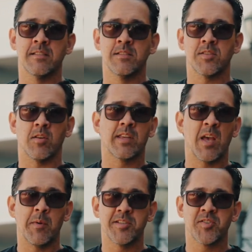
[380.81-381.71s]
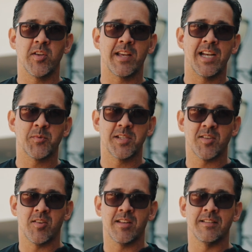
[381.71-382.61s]
So can't wait to show you guys when it's
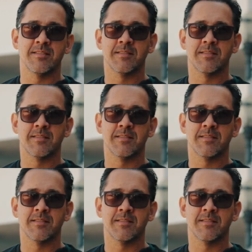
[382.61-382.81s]
all done.